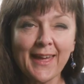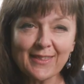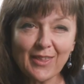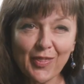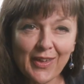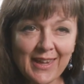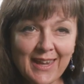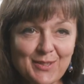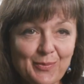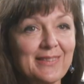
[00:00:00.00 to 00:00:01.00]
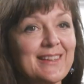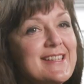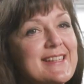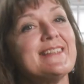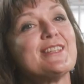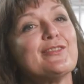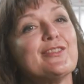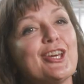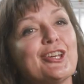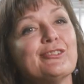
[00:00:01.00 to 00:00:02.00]
The thing is with this
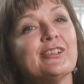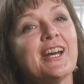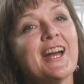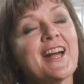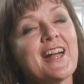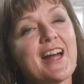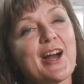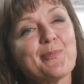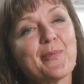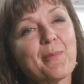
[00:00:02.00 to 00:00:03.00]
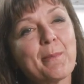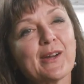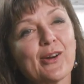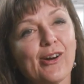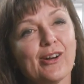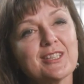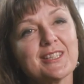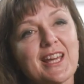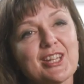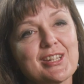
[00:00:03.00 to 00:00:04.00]
interview, because
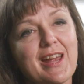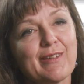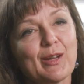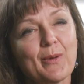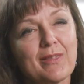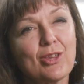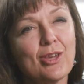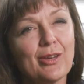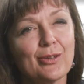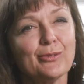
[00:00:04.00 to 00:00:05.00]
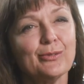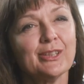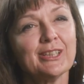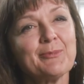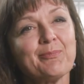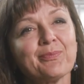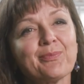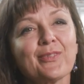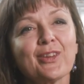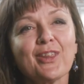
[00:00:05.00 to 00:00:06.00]
they're sharing with you,
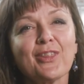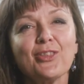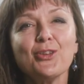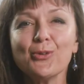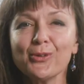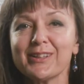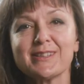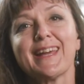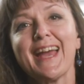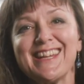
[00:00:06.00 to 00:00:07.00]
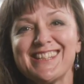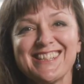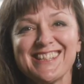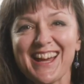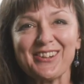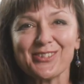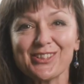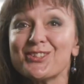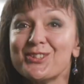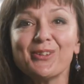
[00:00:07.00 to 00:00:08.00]
you're going to get edited out
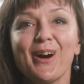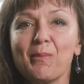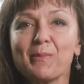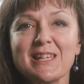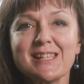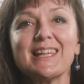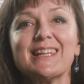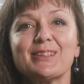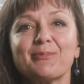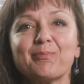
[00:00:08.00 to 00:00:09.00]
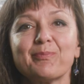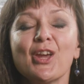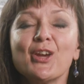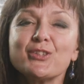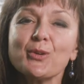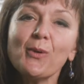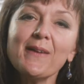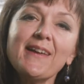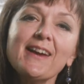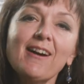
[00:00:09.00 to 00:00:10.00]
because you can't be seen. So
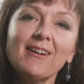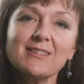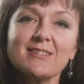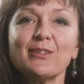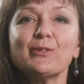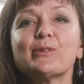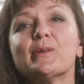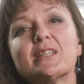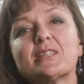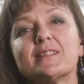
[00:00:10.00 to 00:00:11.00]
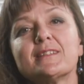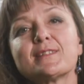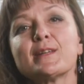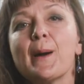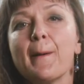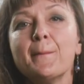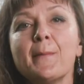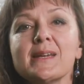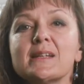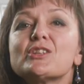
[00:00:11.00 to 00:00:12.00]
when they answer your questions,
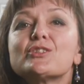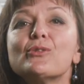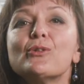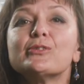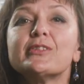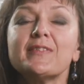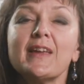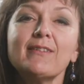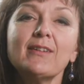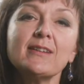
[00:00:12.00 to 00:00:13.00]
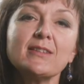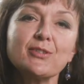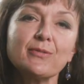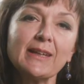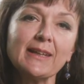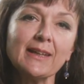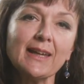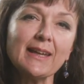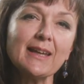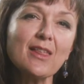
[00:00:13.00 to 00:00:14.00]
make sure that they're answering
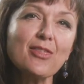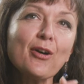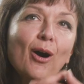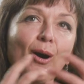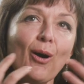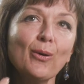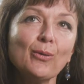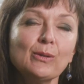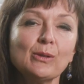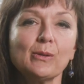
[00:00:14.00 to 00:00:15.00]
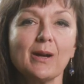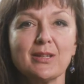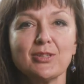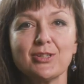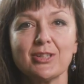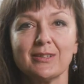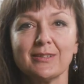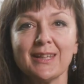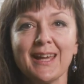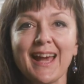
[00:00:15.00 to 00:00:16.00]
the whole
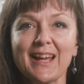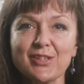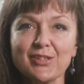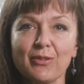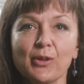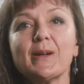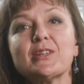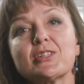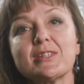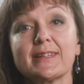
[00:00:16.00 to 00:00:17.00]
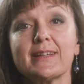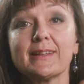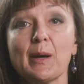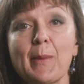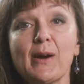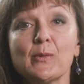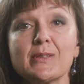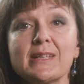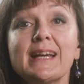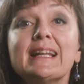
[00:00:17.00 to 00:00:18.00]
question. And so the questions can come
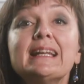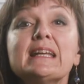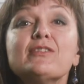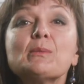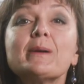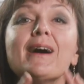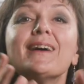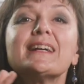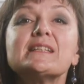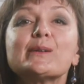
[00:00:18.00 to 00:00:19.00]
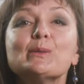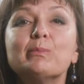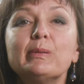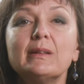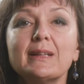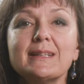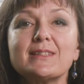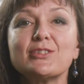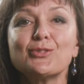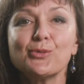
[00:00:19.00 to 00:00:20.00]
out, leaving behind a complete
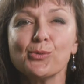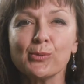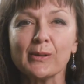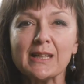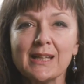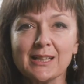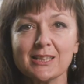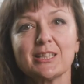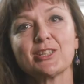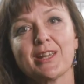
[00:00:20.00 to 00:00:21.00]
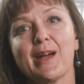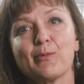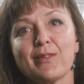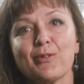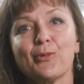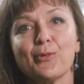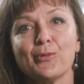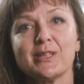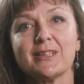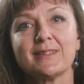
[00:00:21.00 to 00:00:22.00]
story to share with your
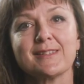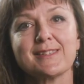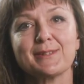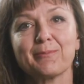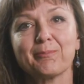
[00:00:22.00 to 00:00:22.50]
audience.